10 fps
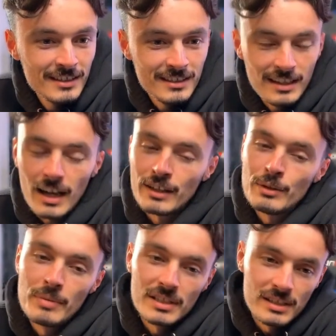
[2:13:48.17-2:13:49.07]
Nah, you're
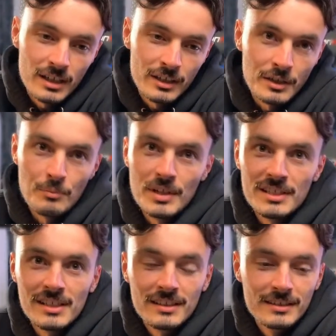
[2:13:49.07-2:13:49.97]
busy. I know you're
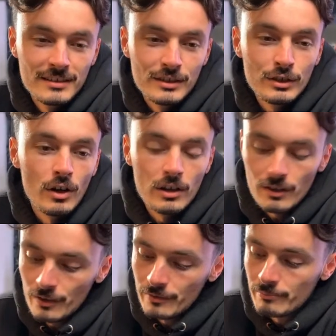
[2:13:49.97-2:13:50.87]
busy. You got a lot on.